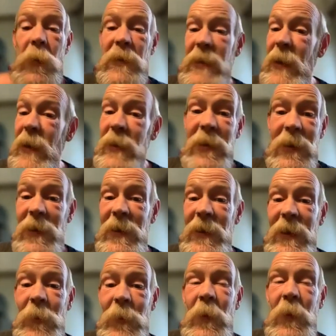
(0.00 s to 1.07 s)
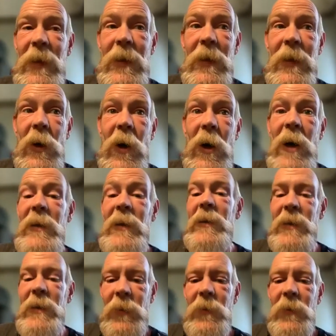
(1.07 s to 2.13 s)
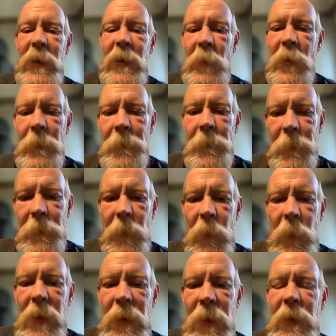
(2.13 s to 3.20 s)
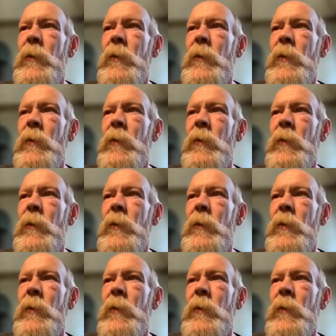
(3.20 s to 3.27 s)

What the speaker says: technically we are unskilled labor, right?